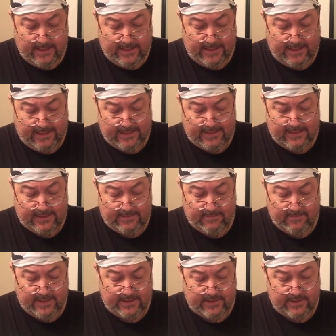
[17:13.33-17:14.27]
And
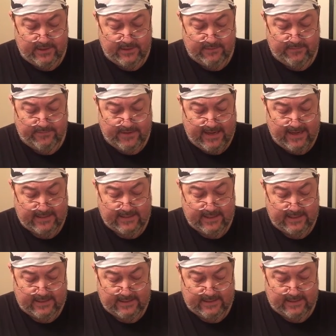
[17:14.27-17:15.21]
it mentioned the fact
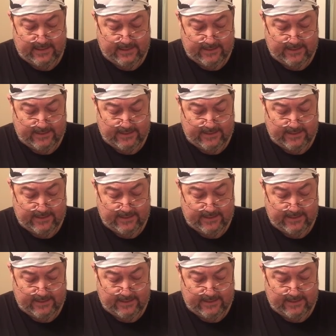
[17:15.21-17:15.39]
that